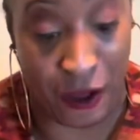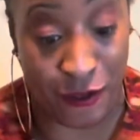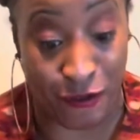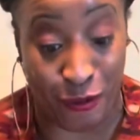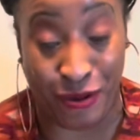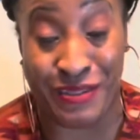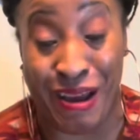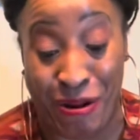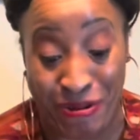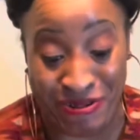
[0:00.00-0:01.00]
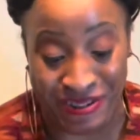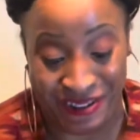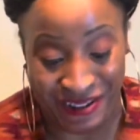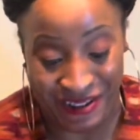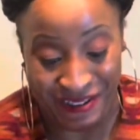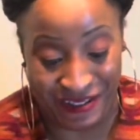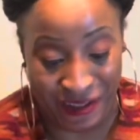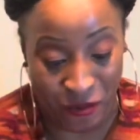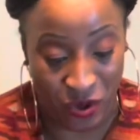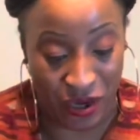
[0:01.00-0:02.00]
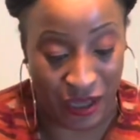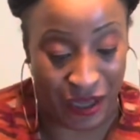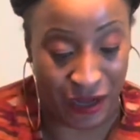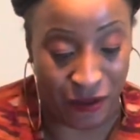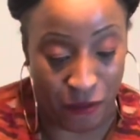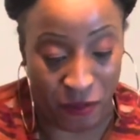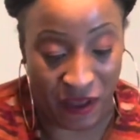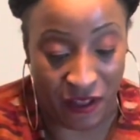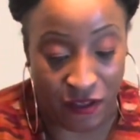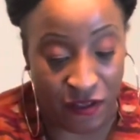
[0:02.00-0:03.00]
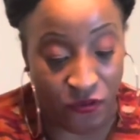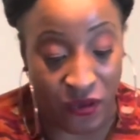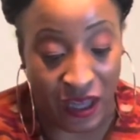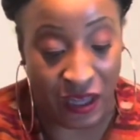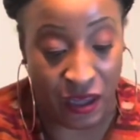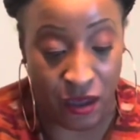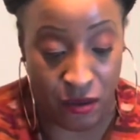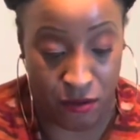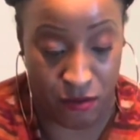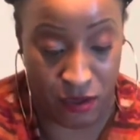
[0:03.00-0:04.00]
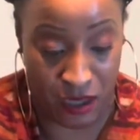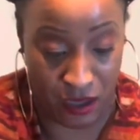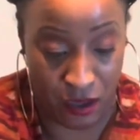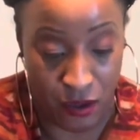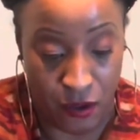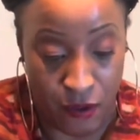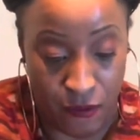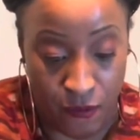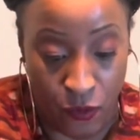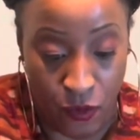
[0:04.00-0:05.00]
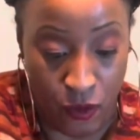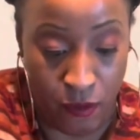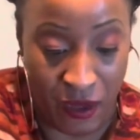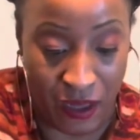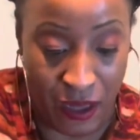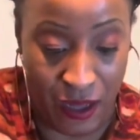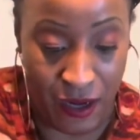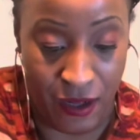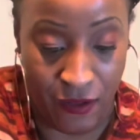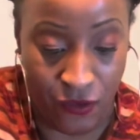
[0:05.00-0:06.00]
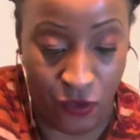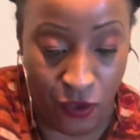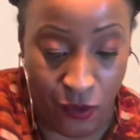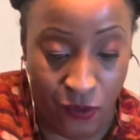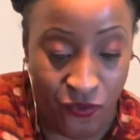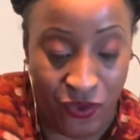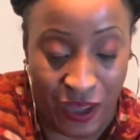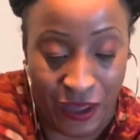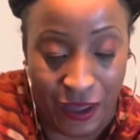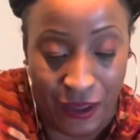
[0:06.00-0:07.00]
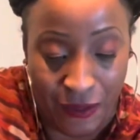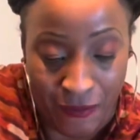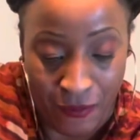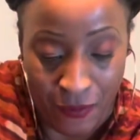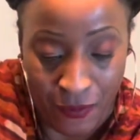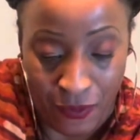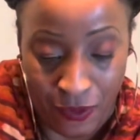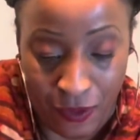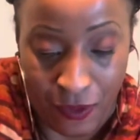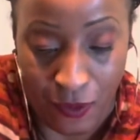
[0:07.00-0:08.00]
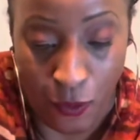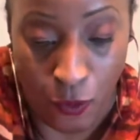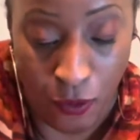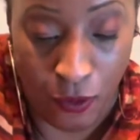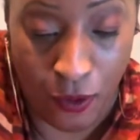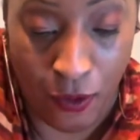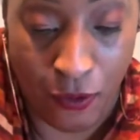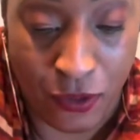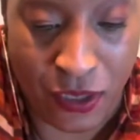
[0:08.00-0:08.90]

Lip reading: this works out. So I'm gonna get a little piece. This is flaky, okay? Oh my God, it's so flaky. Ooh,